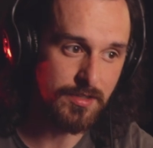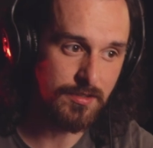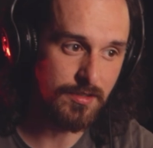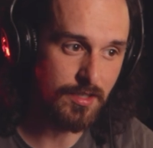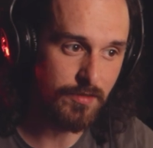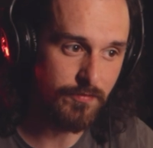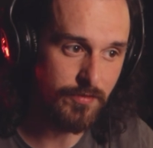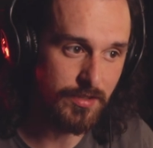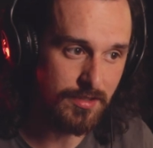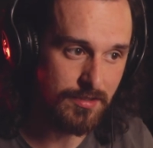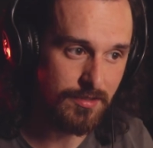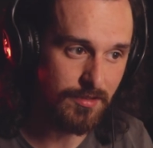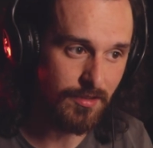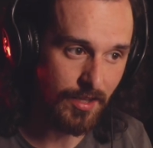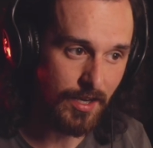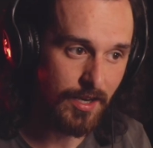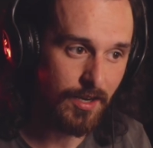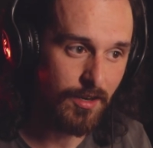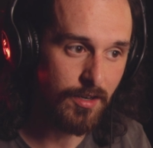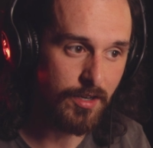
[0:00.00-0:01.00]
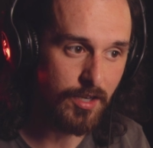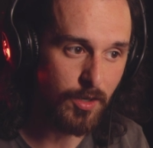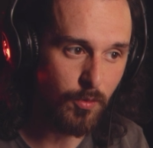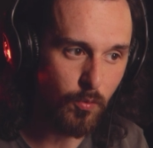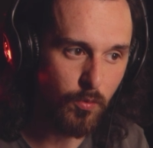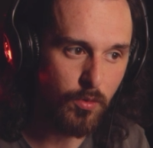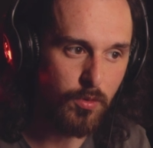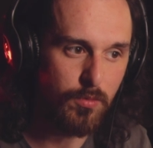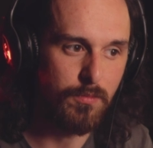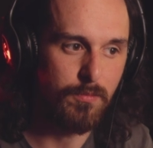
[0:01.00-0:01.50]
it's there, it
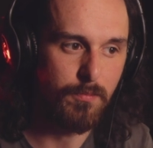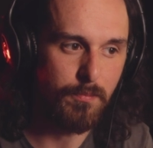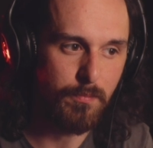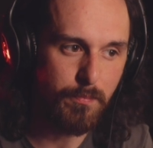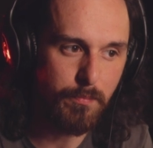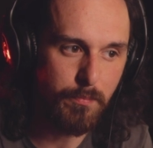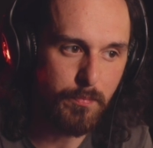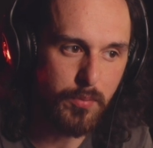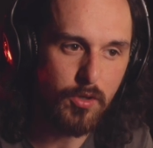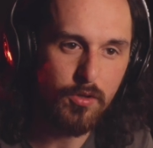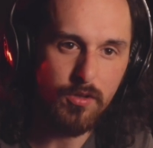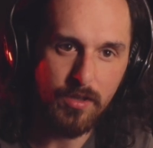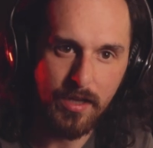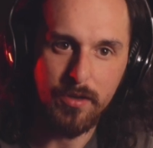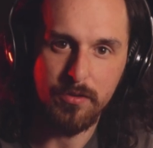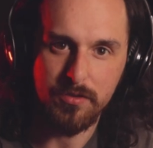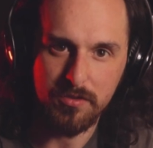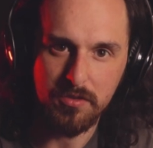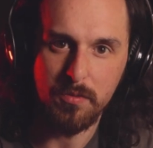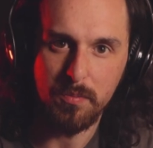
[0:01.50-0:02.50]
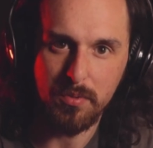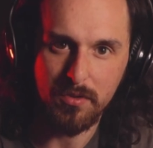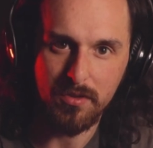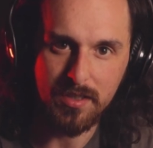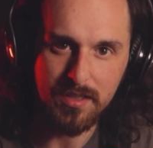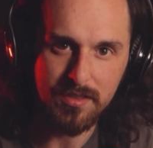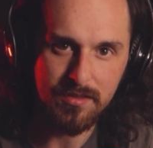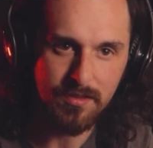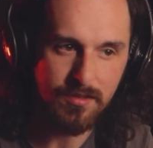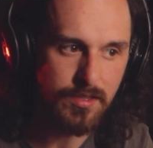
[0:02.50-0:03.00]
won't pull out super
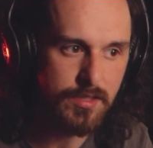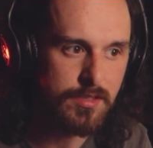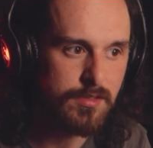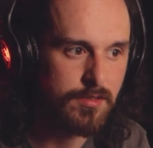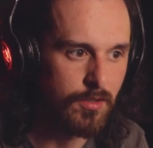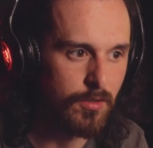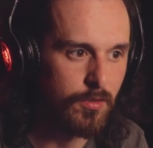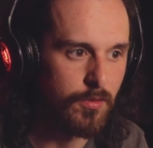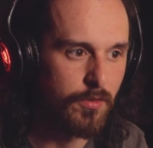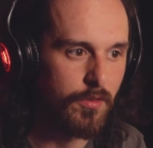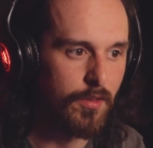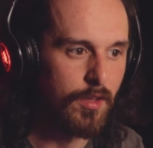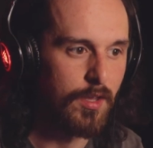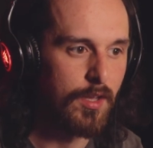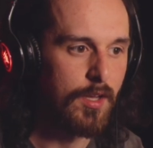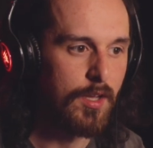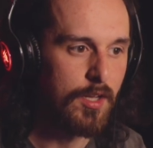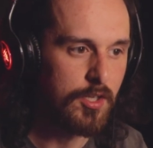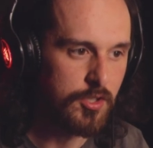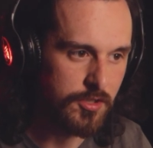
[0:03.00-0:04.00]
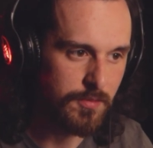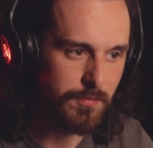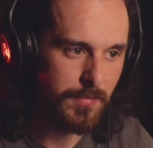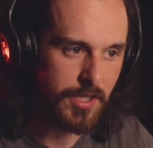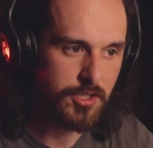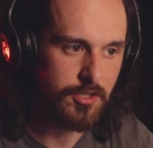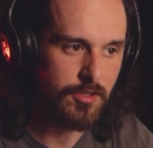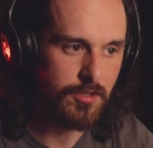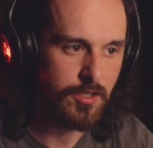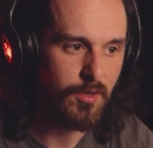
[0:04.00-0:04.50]
easily. So just
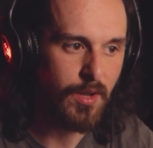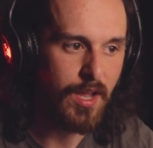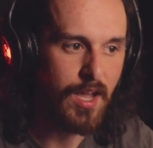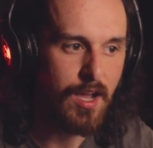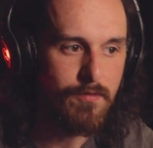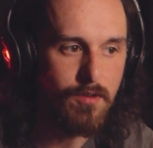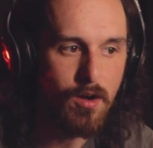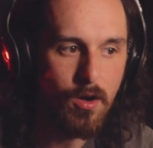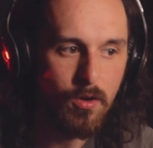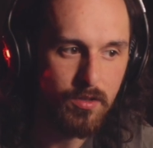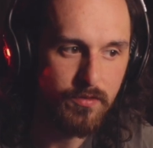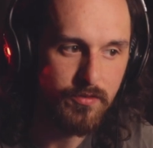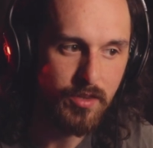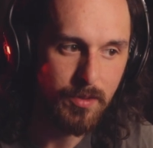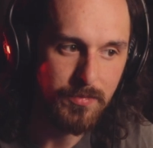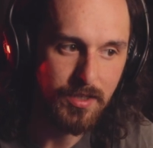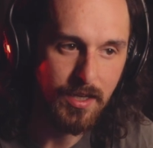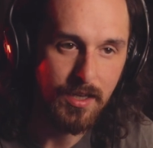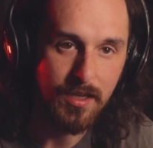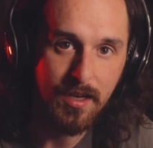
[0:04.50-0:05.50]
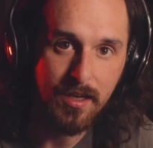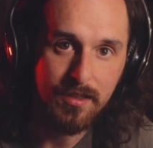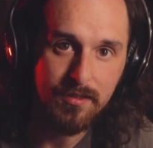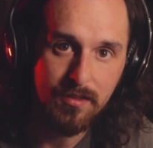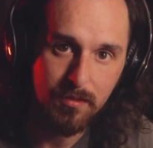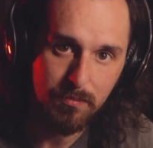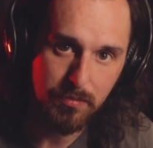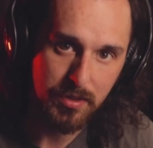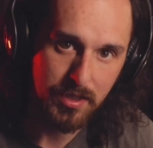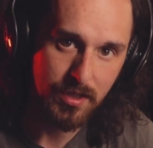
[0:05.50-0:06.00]
make sure you have all of them
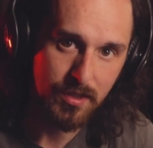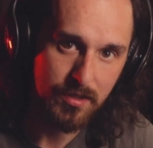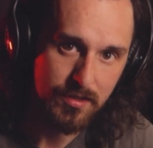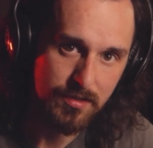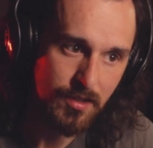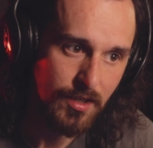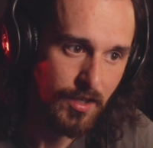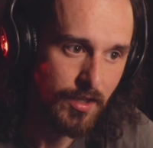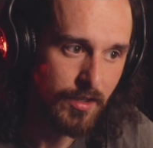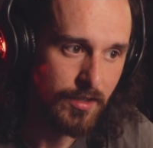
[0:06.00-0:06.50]
connected, because